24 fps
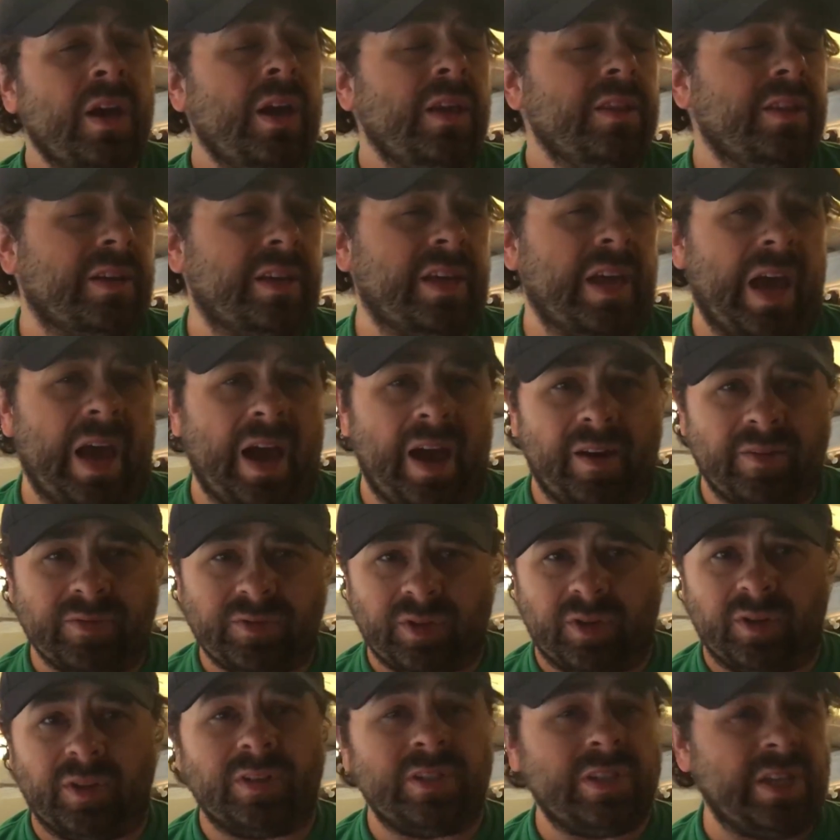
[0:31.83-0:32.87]
The Cavs
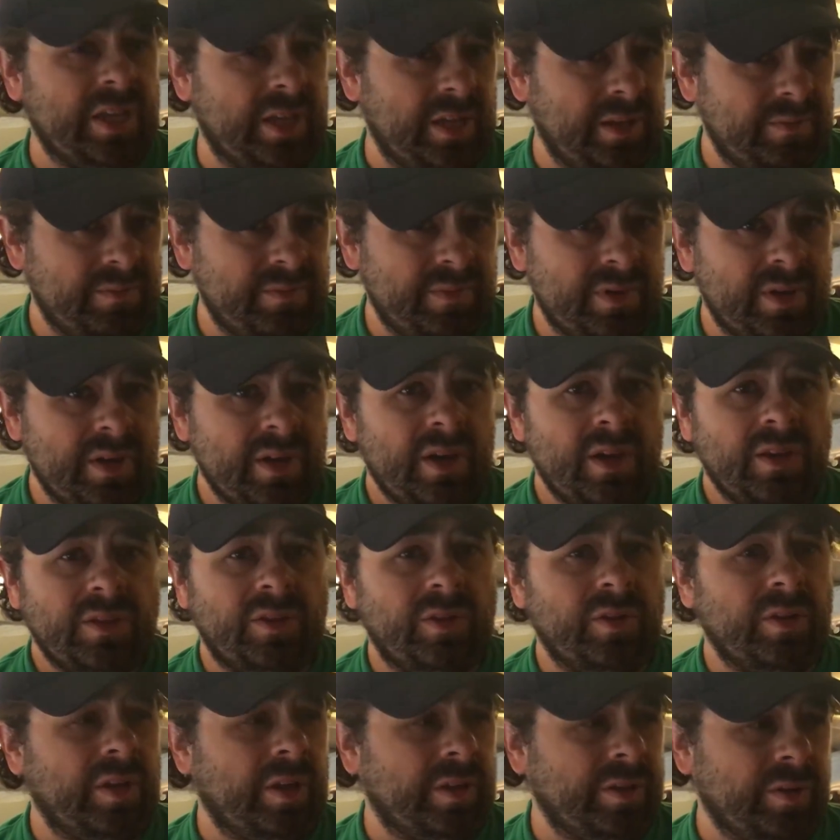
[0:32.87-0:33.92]
are the team.
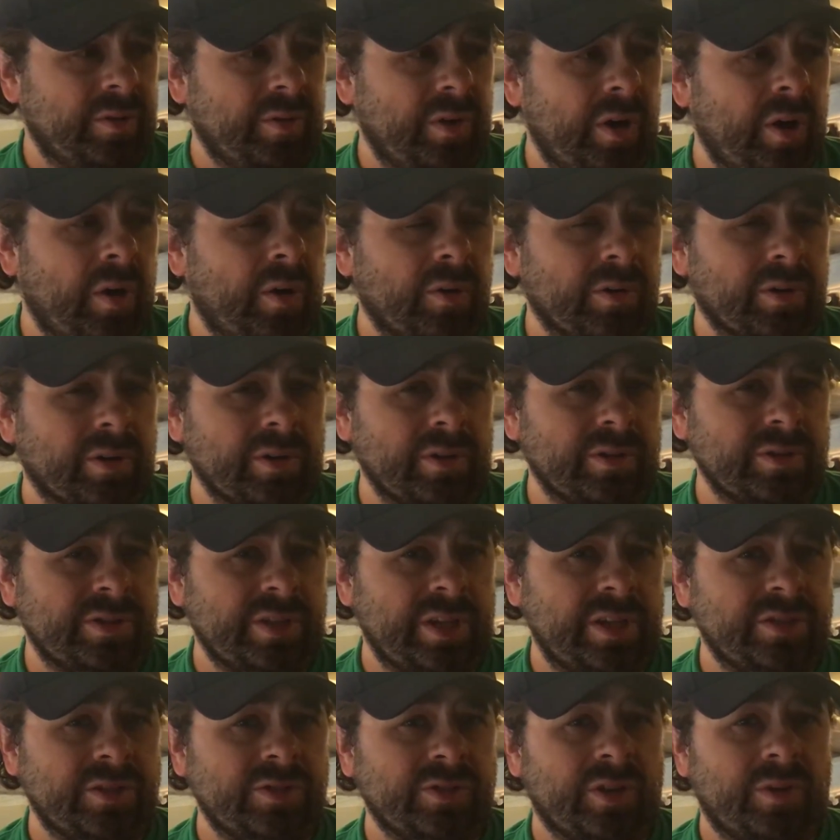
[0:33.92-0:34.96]
The, uh, the
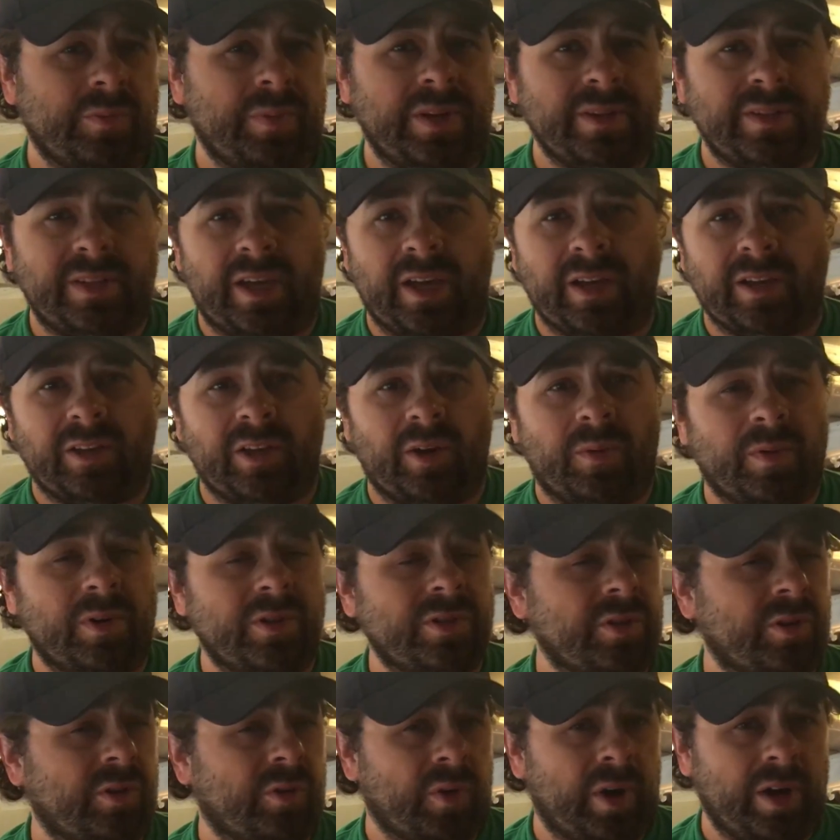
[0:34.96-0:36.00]
organization's owned by Dan Gilbert,
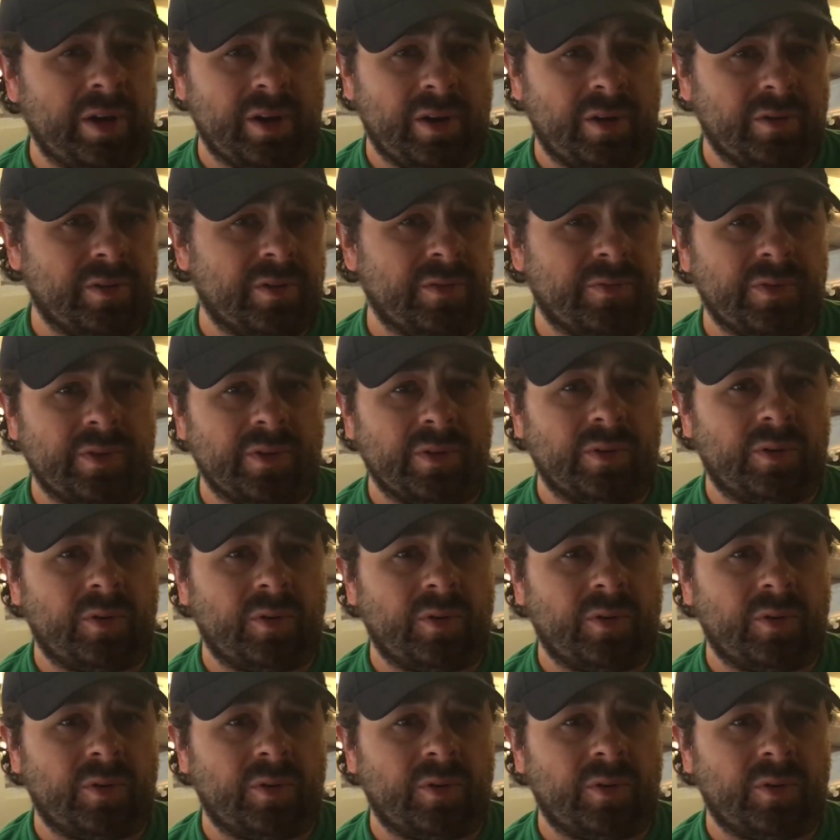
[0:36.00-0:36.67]
is a great owner for